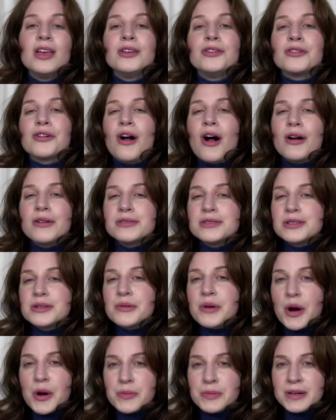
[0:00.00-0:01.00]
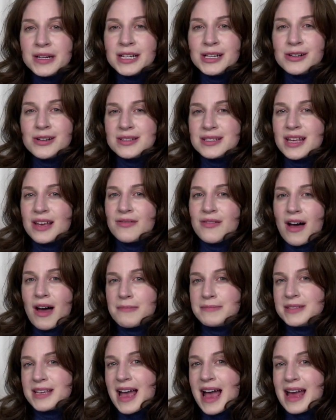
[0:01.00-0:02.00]
you're also opening yourself
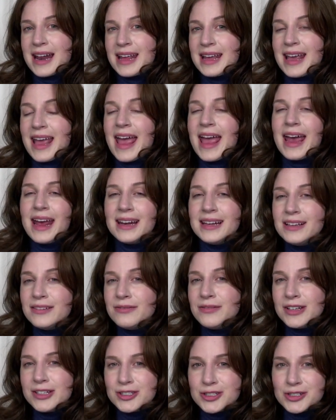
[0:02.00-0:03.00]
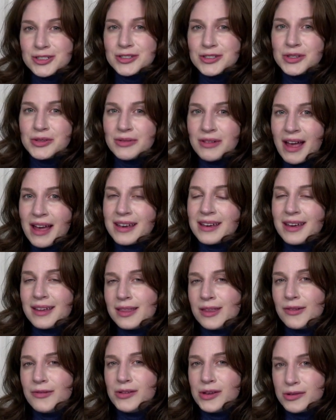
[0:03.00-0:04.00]
up to adding any features you like in
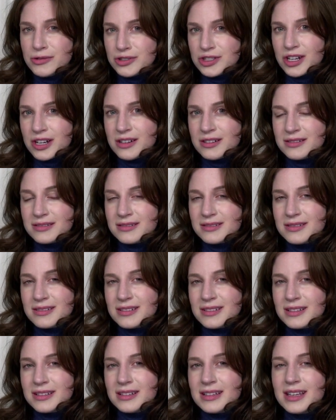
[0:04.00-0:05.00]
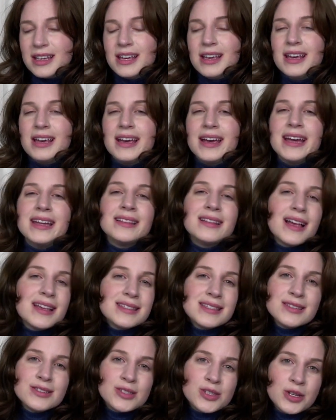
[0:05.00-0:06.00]
the future. In
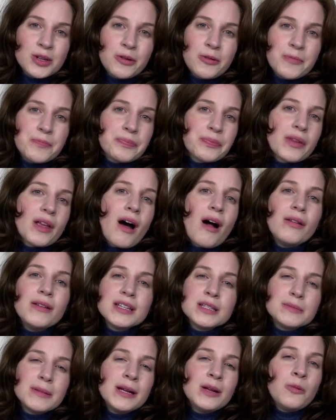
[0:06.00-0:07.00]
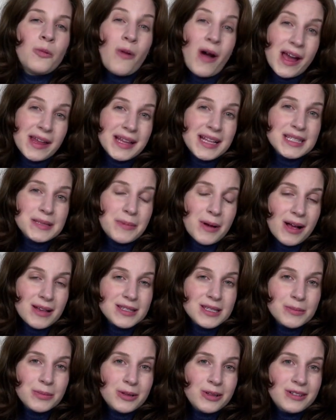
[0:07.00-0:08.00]
Lesson 2, I'll explain why that's
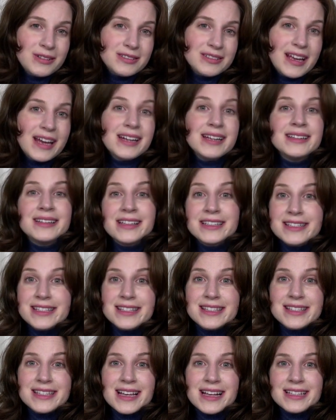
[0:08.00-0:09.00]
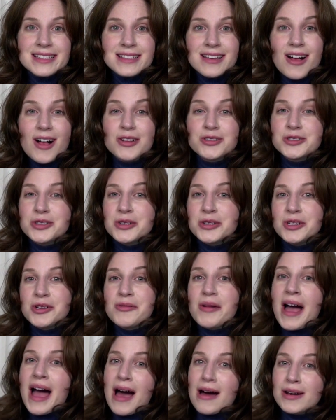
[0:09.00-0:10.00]
possible, and in Lesson 6, I'll show you
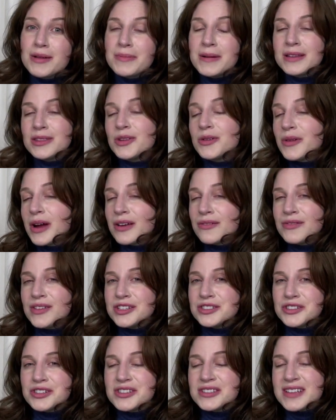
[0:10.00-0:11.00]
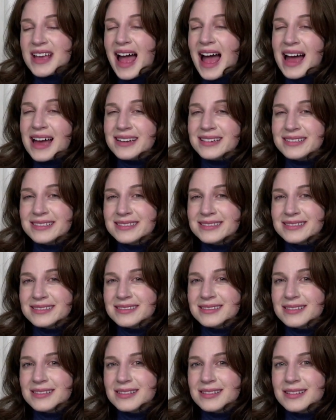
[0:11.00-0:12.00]
how to pick the right features to add.
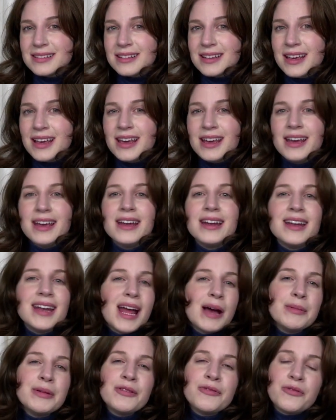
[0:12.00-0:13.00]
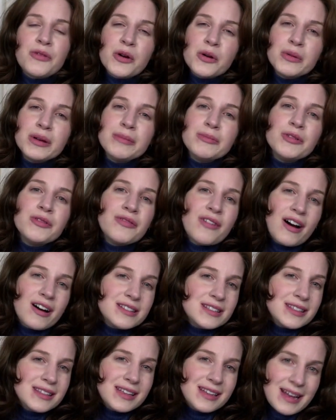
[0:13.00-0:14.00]
Now, before we move on to the